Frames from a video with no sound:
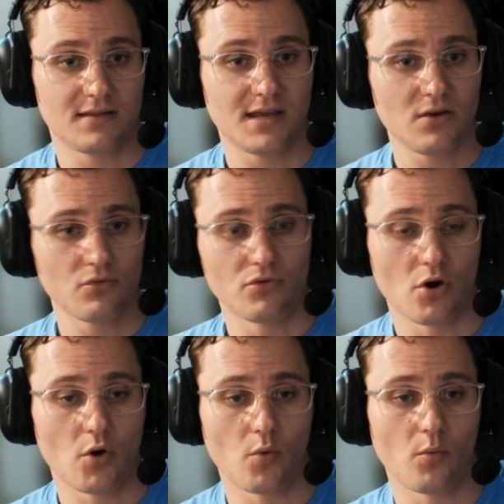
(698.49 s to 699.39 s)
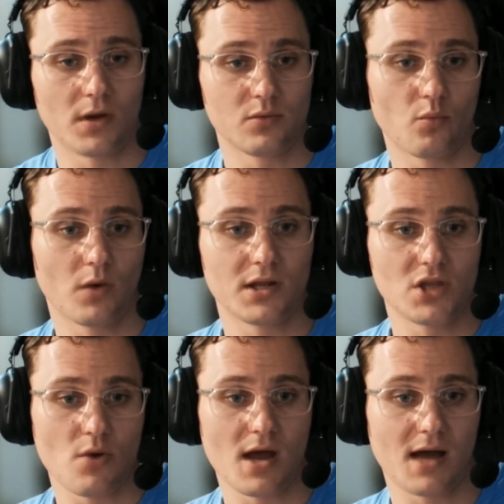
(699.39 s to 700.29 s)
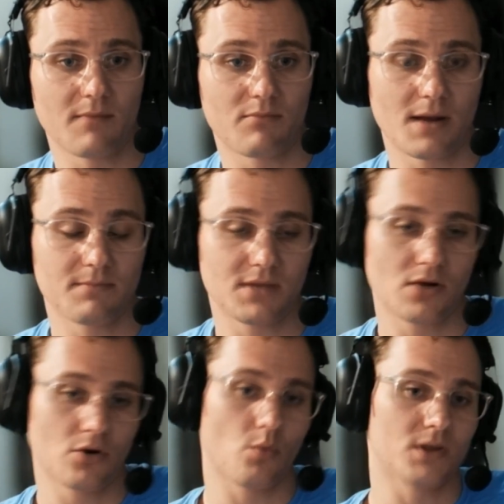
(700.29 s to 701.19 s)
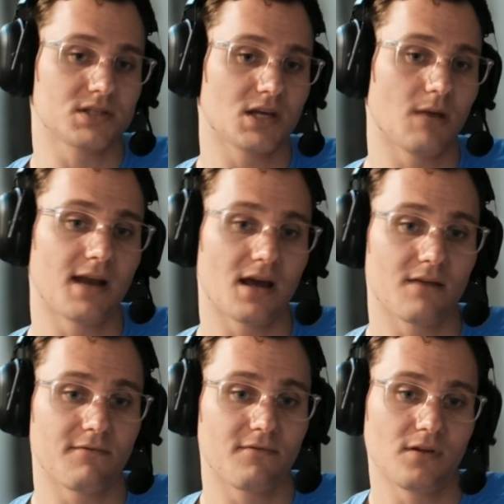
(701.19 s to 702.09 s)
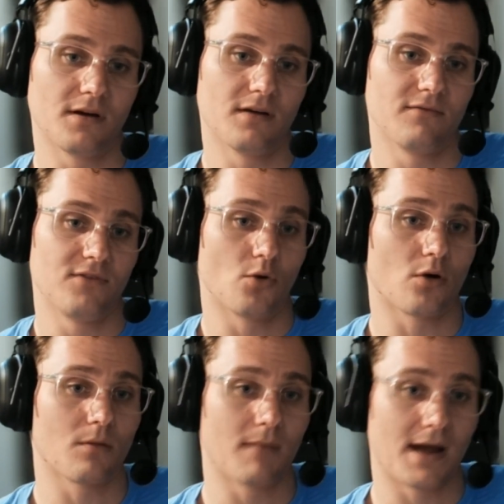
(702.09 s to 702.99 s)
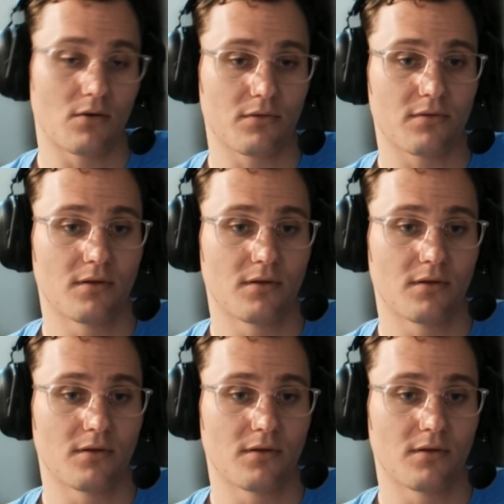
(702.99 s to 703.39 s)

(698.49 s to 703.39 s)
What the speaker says: They don't know what you have prepped. They don't know what's coming out of your mouth.